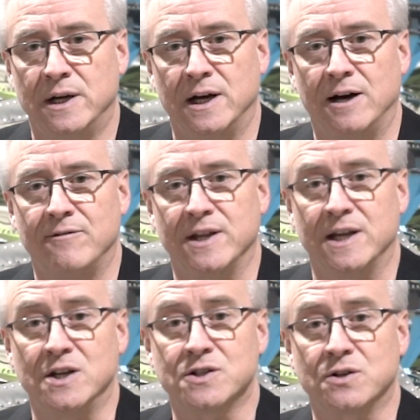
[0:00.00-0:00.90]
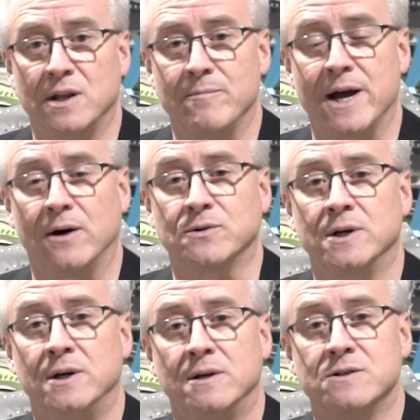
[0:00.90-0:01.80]
of the initial amount
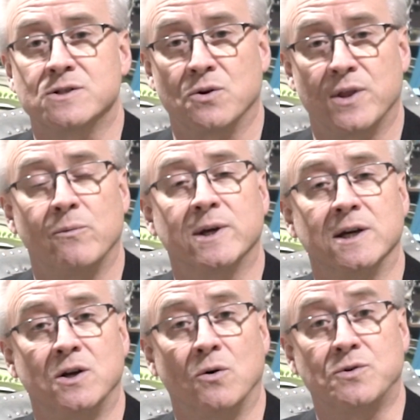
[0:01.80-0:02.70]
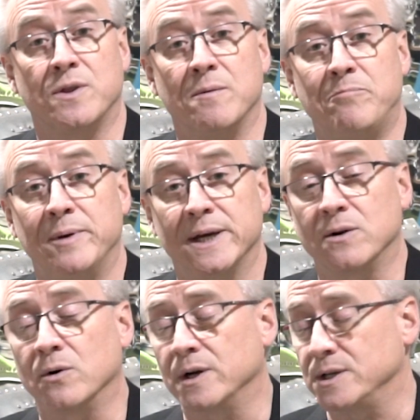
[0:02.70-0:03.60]
so that we can go to the big
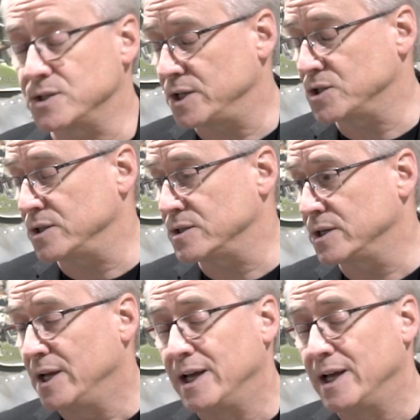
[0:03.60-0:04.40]
organizations